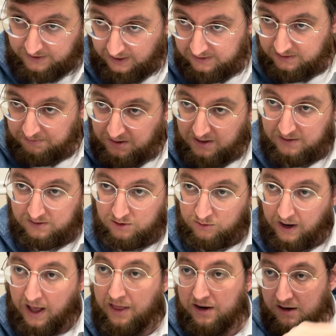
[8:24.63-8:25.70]
There has to be this
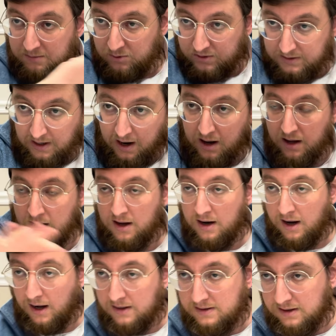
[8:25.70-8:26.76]
duality of Musar
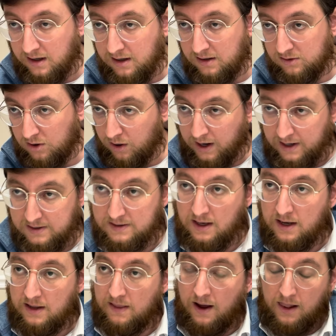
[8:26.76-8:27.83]
and studying Torah,
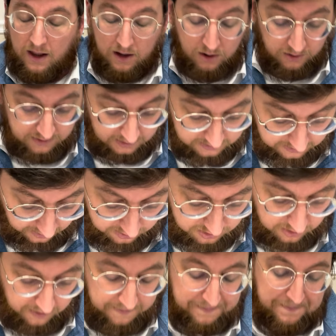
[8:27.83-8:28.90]
studying the halachot,
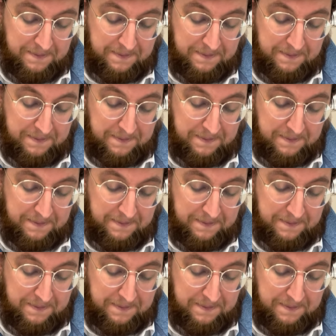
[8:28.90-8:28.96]
etc.